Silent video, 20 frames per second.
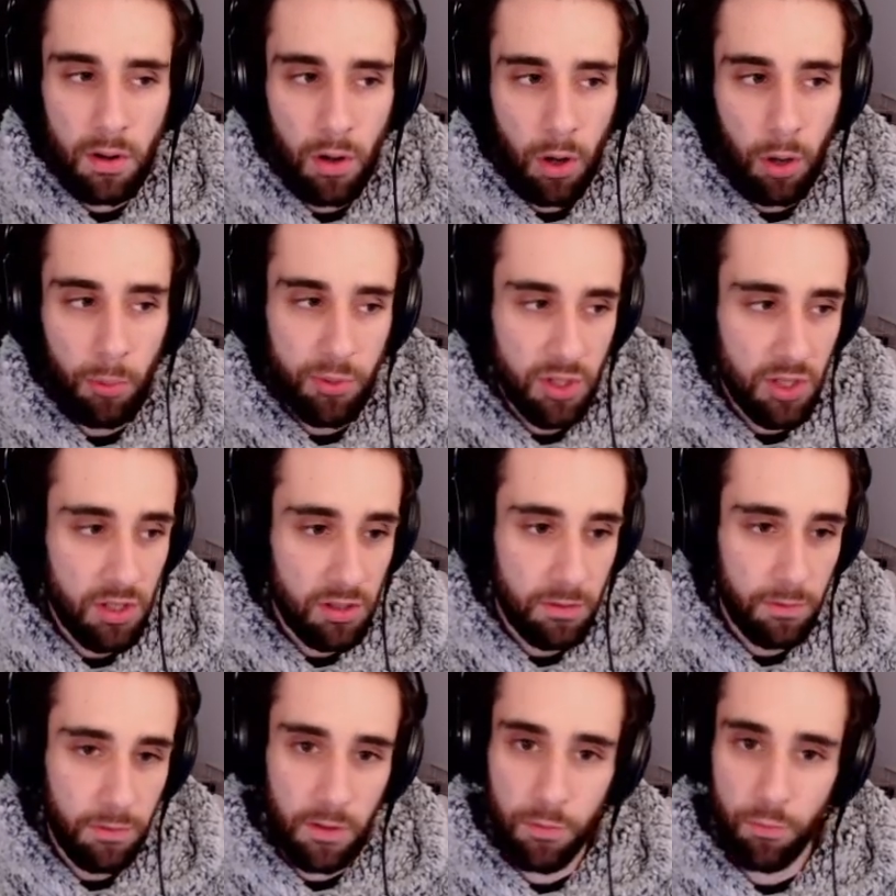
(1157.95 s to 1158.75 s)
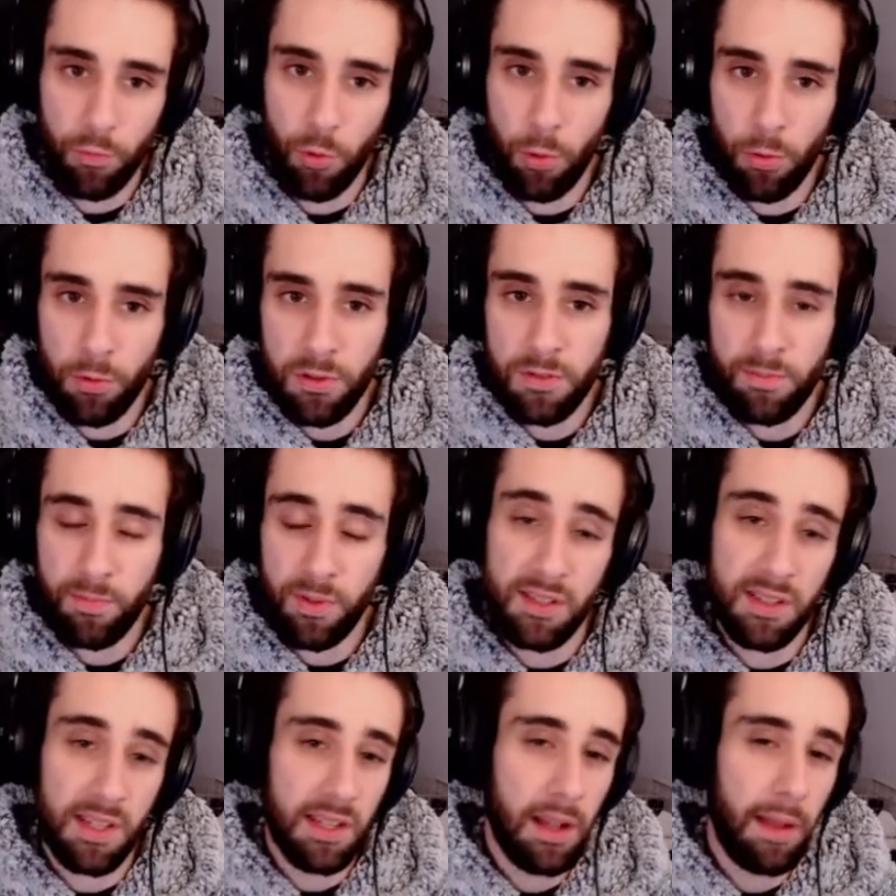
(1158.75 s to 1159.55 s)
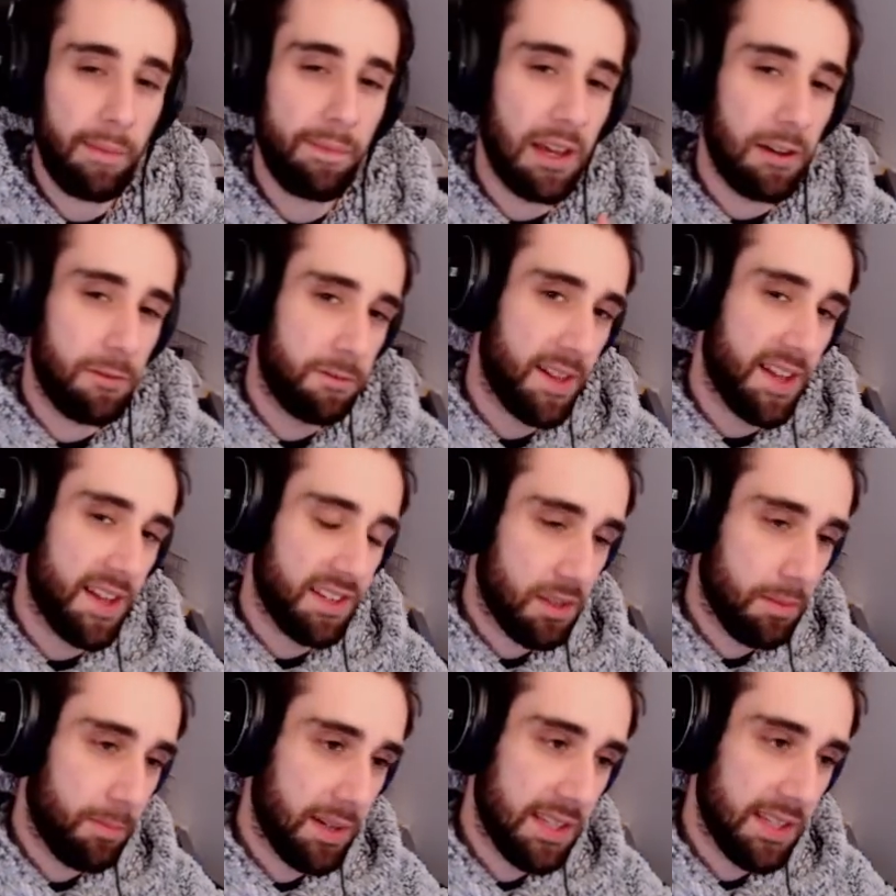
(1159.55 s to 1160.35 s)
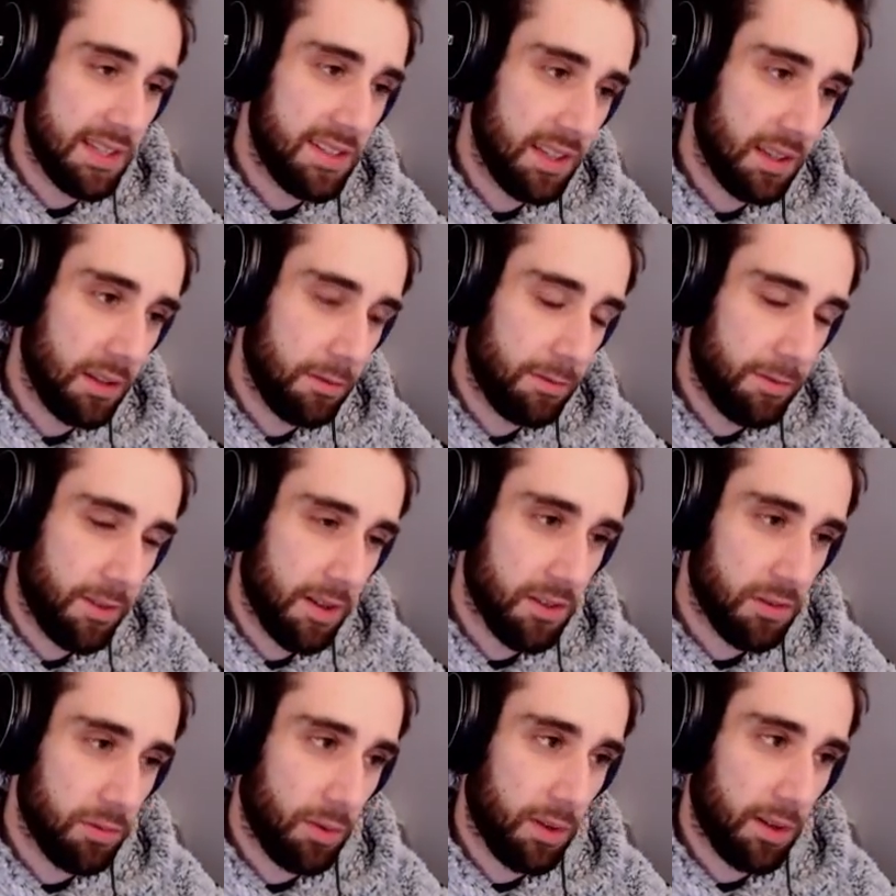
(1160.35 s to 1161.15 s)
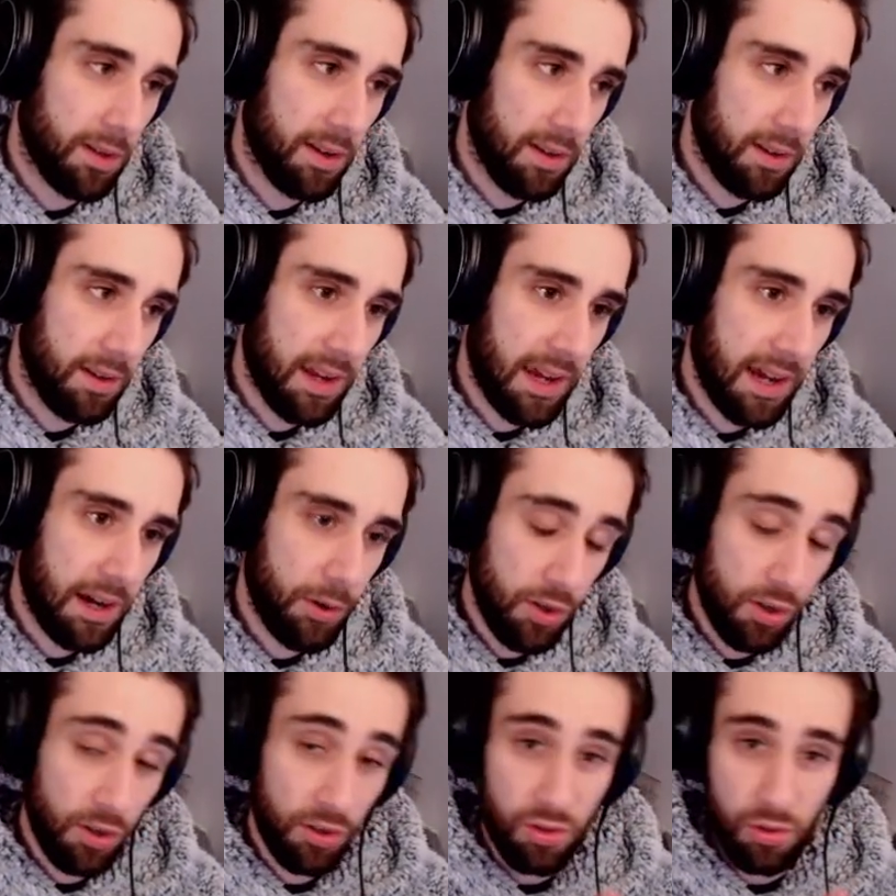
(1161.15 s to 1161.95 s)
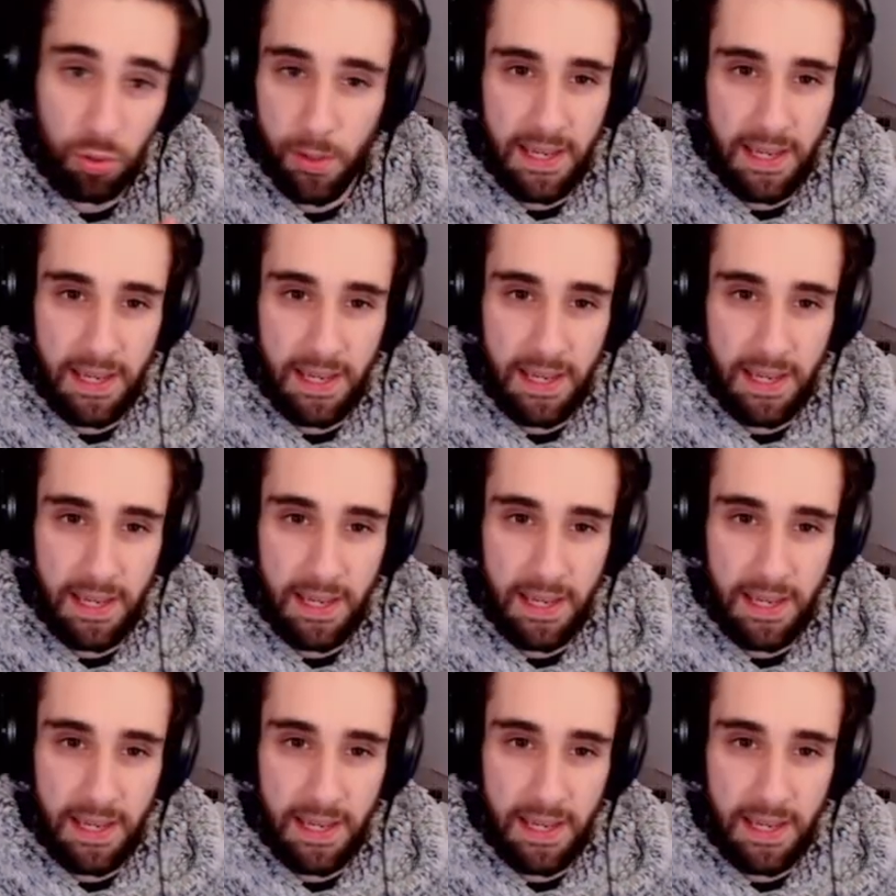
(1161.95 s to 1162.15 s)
options for the rules, because I love that flexibility in the first one, how you can tweak